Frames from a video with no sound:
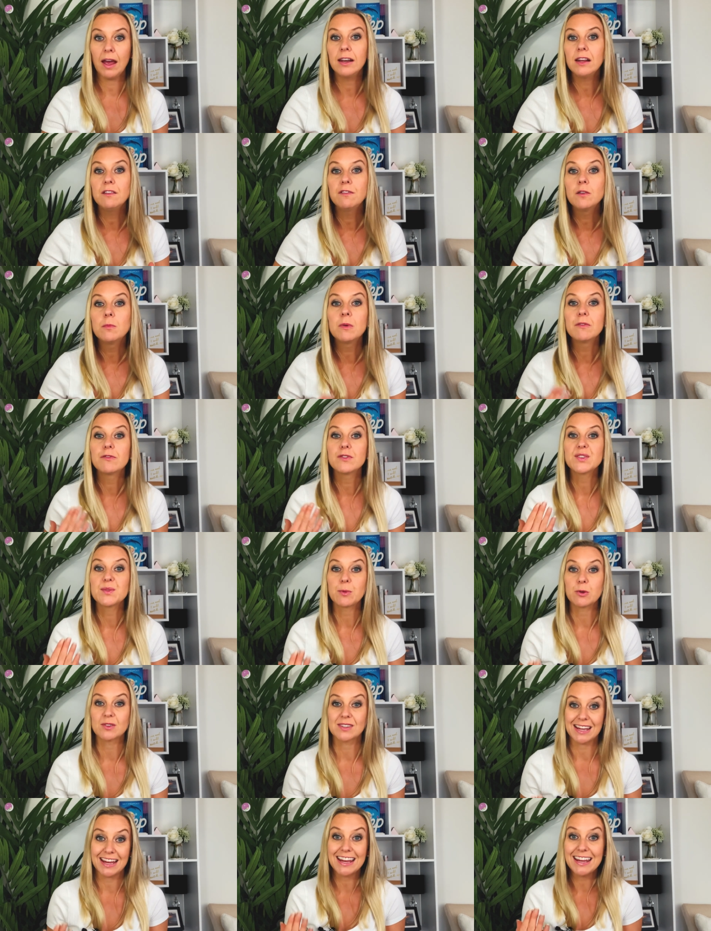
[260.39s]
any form of
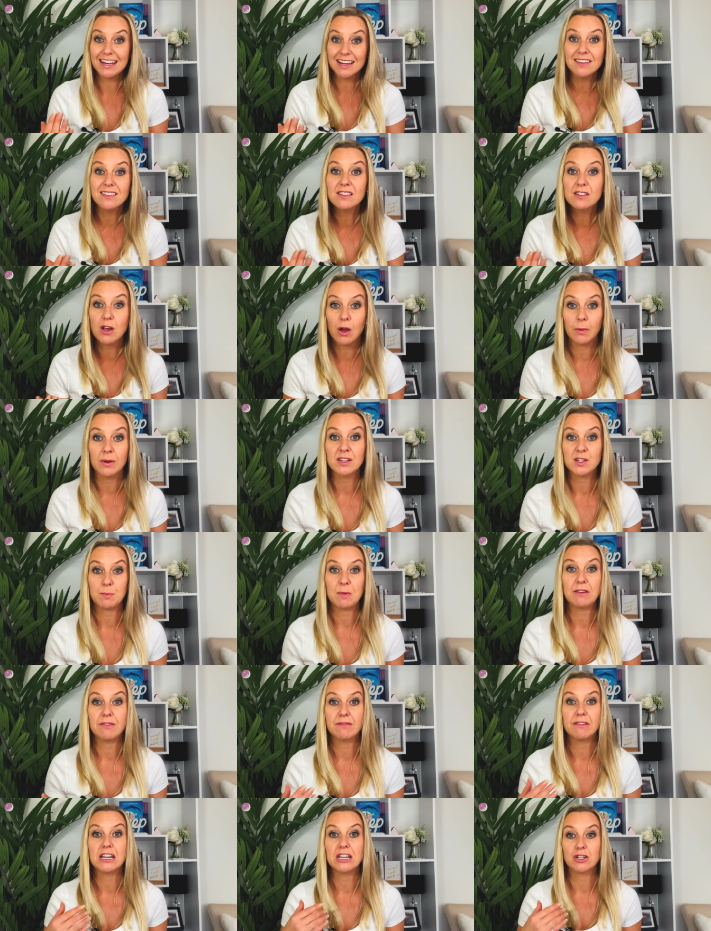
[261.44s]
response is going to
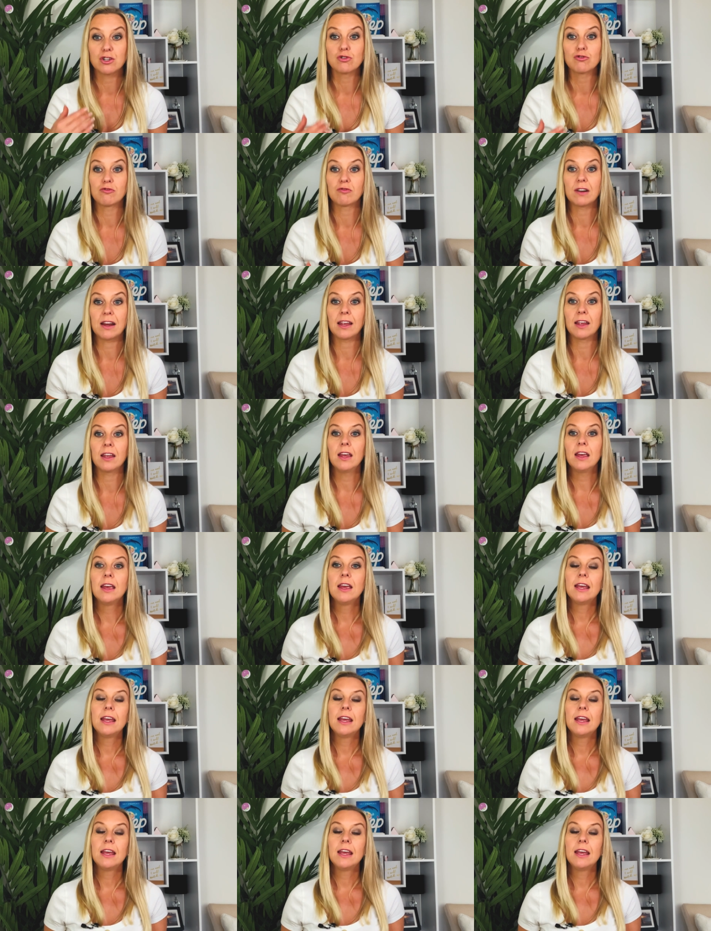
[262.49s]
be reassuring.